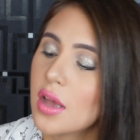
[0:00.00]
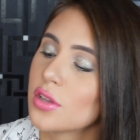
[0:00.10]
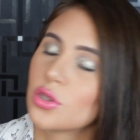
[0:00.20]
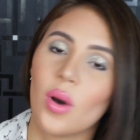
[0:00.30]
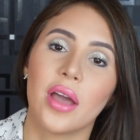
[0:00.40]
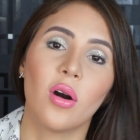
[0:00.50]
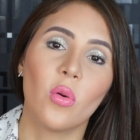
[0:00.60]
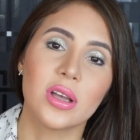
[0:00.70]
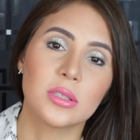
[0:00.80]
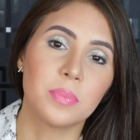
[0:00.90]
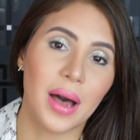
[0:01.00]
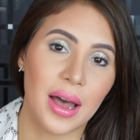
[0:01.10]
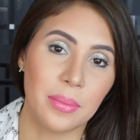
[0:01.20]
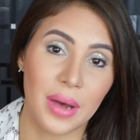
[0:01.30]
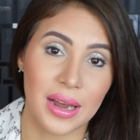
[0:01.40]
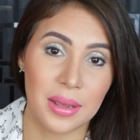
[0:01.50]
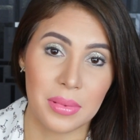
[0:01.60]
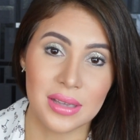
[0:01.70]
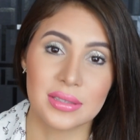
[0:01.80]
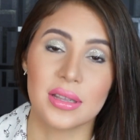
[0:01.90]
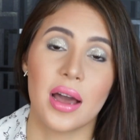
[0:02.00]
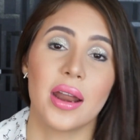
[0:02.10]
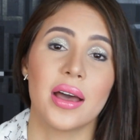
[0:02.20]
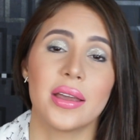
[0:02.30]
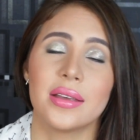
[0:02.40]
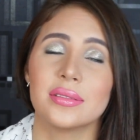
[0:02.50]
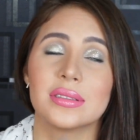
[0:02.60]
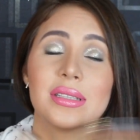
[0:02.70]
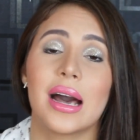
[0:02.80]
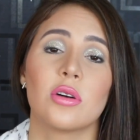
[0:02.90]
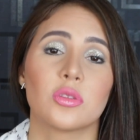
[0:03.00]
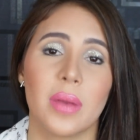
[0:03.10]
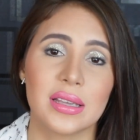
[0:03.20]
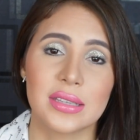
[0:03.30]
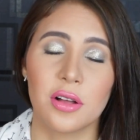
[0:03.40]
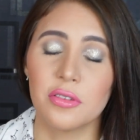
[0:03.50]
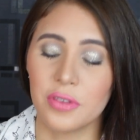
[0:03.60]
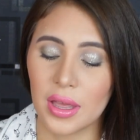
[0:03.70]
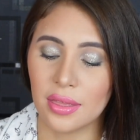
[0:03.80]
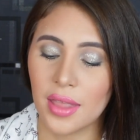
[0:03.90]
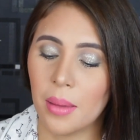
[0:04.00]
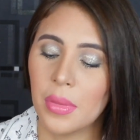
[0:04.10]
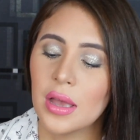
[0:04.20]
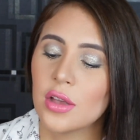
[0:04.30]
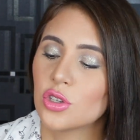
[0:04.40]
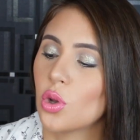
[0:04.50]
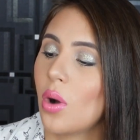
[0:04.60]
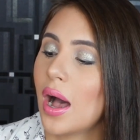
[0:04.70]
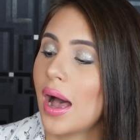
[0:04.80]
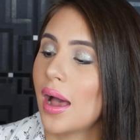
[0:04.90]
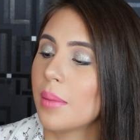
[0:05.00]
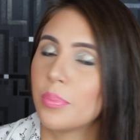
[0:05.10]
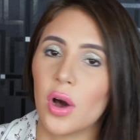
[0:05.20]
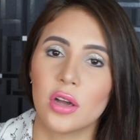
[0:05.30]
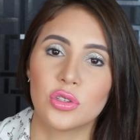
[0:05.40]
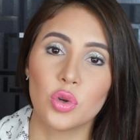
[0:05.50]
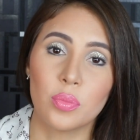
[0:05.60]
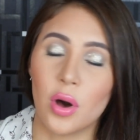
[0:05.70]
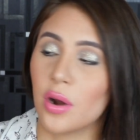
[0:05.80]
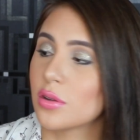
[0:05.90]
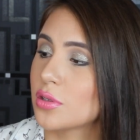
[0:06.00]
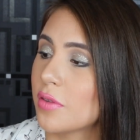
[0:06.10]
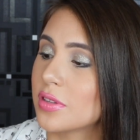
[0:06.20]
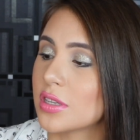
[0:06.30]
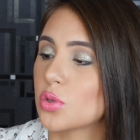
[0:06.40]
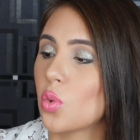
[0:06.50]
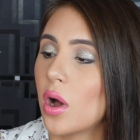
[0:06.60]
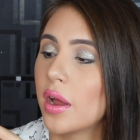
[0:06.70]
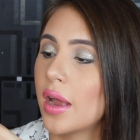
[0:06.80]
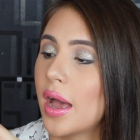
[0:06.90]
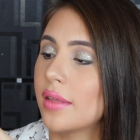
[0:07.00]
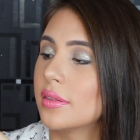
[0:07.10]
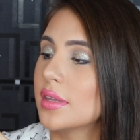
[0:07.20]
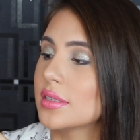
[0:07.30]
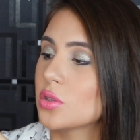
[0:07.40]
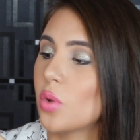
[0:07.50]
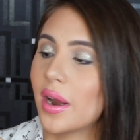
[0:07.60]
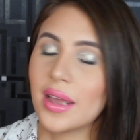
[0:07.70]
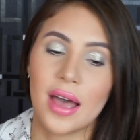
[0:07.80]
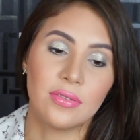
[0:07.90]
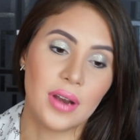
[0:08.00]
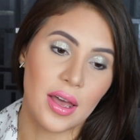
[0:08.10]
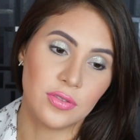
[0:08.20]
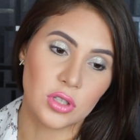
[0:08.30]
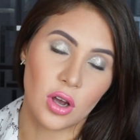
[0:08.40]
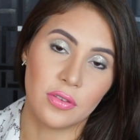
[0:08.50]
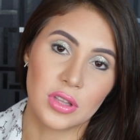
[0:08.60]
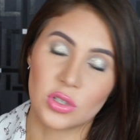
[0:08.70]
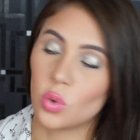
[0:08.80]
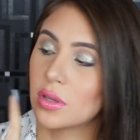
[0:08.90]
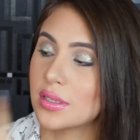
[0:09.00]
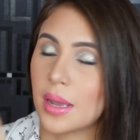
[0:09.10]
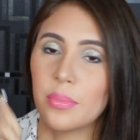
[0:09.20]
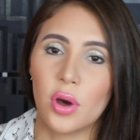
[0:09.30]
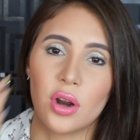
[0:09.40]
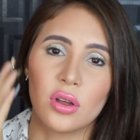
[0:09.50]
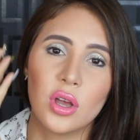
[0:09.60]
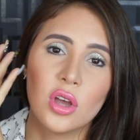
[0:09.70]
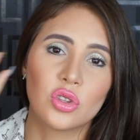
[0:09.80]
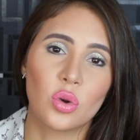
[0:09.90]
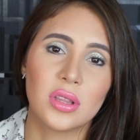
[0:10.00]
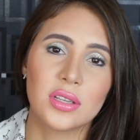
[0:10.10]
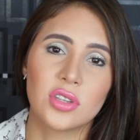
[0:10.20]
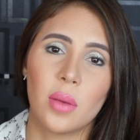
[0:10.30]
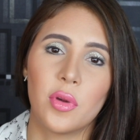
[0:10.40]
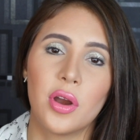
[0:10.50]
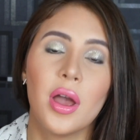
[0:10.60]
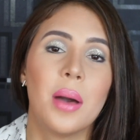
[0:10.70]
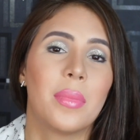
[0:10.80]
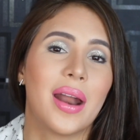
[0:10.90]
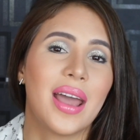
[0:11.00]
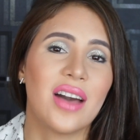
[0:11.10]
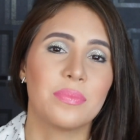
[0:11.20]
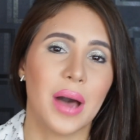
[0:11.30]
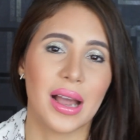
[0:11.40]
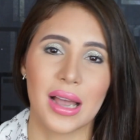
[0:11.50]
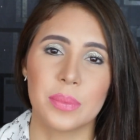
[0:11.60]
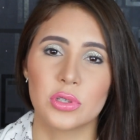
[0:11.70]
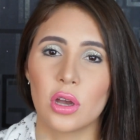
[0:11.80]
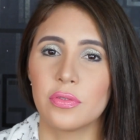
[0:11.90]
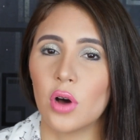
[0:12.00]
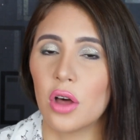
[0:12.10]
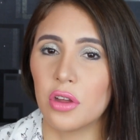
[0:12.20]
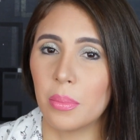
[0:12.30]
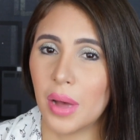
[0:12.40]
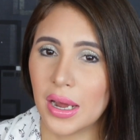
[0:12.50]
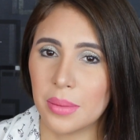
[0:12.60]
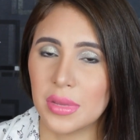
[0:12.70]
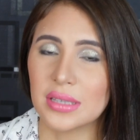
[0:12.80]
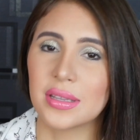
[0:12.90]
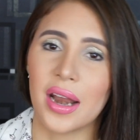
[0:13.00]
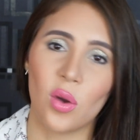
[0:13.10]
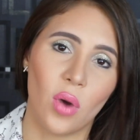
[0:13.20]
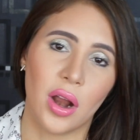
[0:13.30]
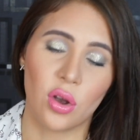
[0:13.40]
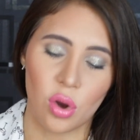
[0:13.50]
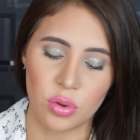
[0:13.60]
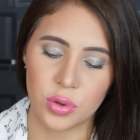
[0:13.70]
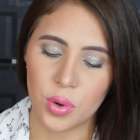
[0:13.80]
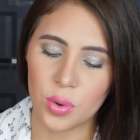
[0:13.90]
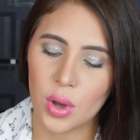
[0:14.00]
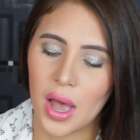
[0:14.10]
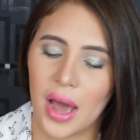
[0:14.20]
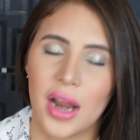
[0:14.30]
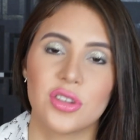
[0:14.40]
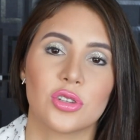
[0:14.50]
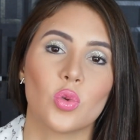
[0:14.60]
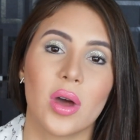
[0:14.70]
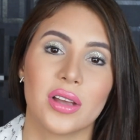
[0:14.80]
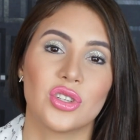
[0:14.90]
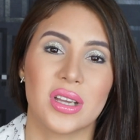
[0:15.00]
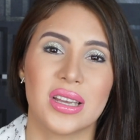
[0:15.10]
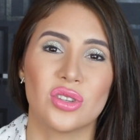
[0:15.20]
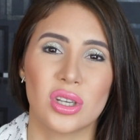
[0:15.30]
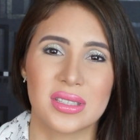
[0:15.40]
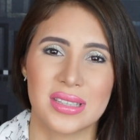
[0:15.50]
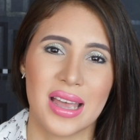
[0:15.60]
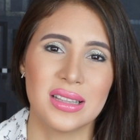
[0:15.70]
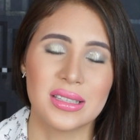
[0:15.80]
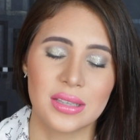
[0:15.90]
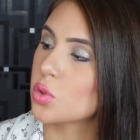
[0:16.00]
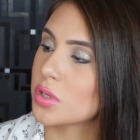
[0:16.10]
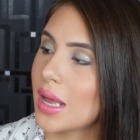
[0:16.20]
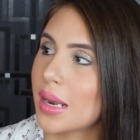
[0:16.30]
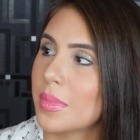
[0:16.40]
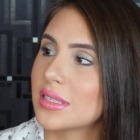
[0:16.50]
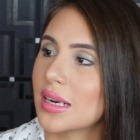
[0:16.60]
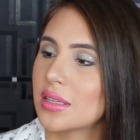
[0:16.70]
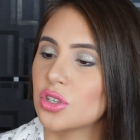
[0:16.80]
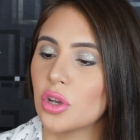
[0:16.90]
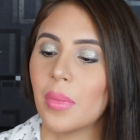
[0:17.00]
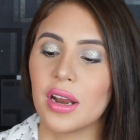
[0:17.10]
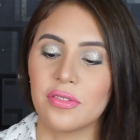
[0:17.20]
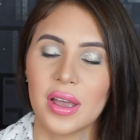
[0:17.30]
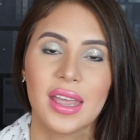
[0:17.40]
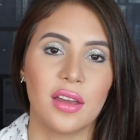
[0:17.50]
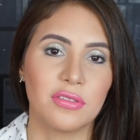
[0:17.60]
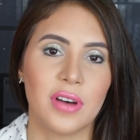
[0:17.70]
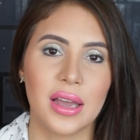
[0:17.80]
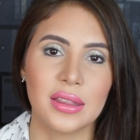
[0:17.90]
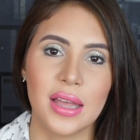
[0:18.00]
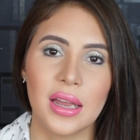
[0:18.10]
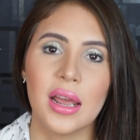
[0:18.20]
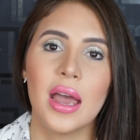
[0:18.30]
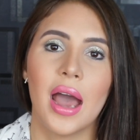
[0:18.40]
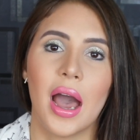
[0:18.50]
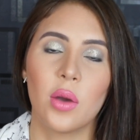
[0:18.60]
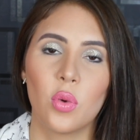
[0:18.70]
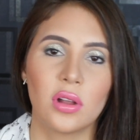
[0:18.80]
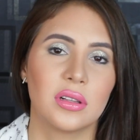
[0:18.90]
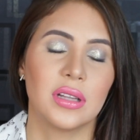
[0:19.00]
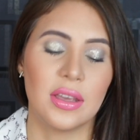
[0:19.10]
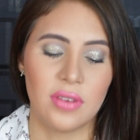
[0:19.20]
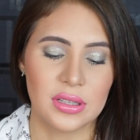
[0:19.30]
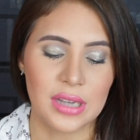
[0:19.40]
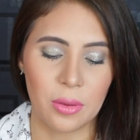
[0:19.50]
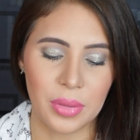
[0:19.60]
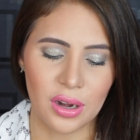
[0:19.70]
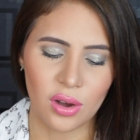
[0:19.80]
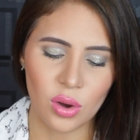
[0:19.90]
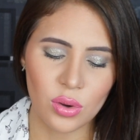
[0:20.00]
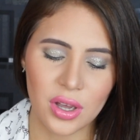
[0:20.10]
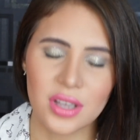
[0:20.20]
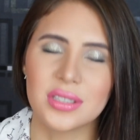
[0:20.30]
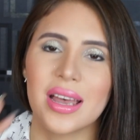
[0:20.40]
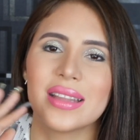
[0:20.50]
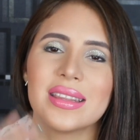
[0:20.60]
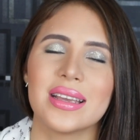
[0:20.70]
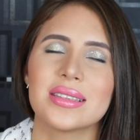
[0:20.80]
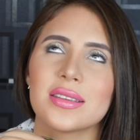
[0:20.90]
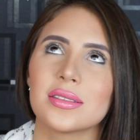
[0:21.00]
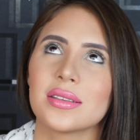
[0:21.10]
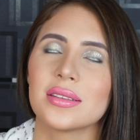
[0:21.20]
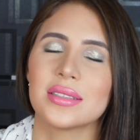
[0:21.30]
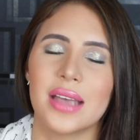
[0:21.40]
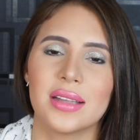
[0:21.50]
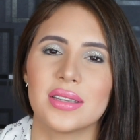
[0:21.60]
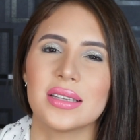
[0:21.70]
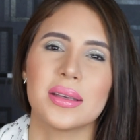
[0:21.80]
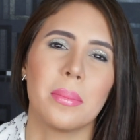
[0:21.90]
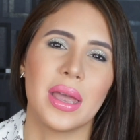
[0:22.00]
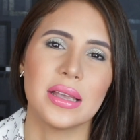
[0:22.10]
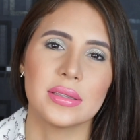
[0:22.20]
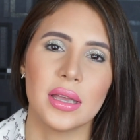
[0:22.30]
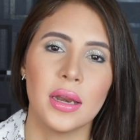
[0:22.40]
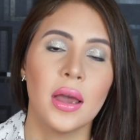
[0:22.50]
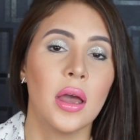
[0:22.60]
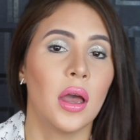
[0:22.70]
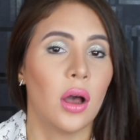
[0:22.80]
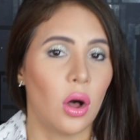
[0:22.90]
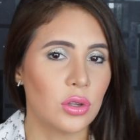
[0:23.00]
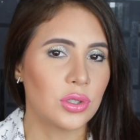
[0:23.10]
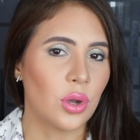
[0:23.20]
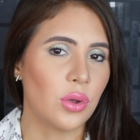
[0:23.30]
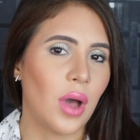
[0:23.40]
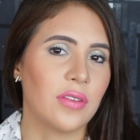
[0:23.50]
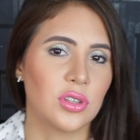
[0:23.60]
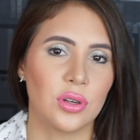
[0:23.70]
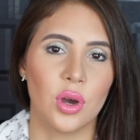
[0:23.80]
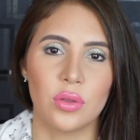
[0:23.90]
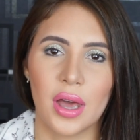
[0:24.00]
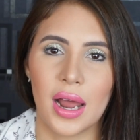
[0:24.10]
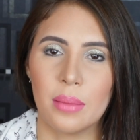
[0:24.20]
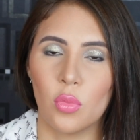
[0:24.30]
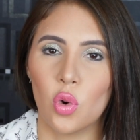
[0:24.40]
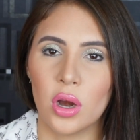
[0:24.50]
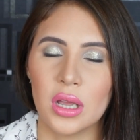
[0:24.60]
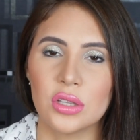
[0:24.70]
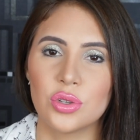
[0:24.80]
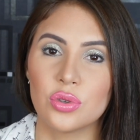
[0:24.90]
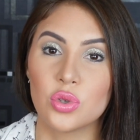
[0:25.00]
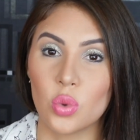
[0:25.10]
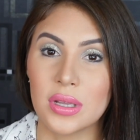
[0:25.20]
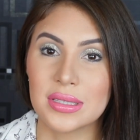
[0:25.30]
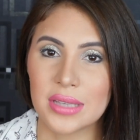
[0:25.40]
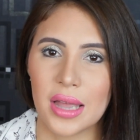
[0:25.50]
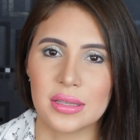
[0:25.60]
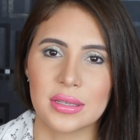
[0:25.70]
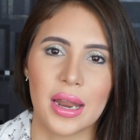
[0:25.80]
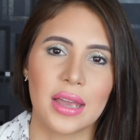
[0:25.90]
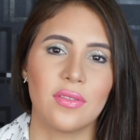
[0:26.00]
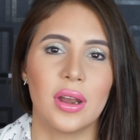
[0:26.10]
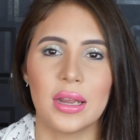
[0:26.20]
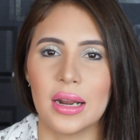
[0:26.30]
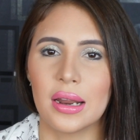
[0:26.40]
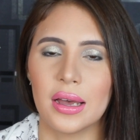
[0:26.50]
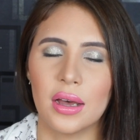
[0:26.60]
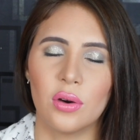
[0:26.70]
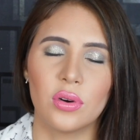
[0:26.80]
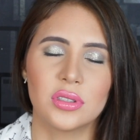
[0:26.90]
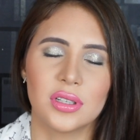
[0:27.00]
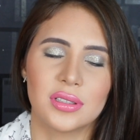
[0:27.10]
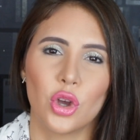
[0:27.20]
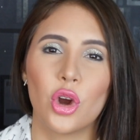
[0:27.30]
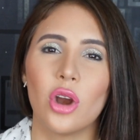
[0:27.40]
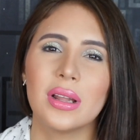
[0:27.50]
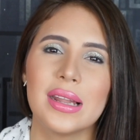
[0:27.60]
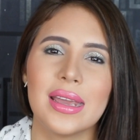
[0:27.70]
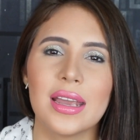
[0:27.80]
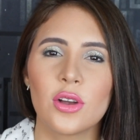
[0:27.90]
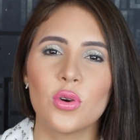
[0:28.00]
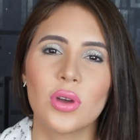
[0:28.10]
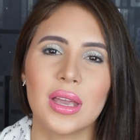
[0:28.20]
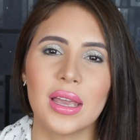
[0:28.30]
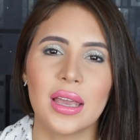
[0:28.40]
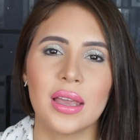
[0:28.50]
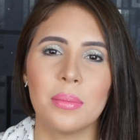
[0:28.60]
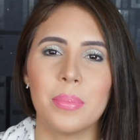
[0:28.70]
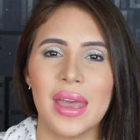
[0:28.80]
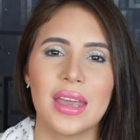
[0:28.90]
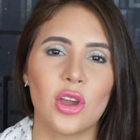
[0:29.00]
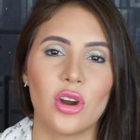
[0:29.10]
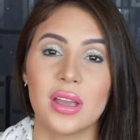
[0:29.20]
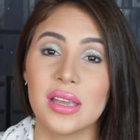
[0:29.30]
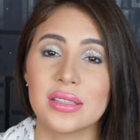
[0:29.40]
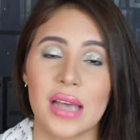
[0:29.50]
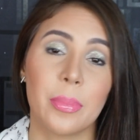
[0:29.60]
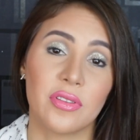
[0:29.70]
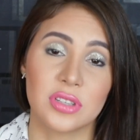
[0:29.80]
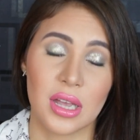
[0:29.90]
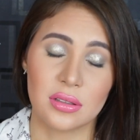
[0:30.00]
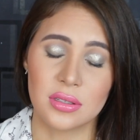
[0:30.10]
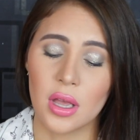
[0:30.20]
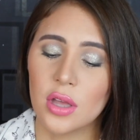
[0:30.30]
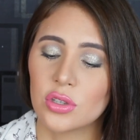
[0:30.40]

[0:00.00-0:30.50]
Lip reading: So I always buy body mist and I douse myself in them. So I bought 2 bottles of this one, and this is what I have left of this one. This I bought during the summer, but I have backups of other body mists that I want to go through, and I just want to change scents. It was a limited edition, but if I can't find it, I will leave it down below because this scent is amazing. Also, you have to know that I'm more into sweet scents like vanilla or just girly, cookie, bakery type of scents.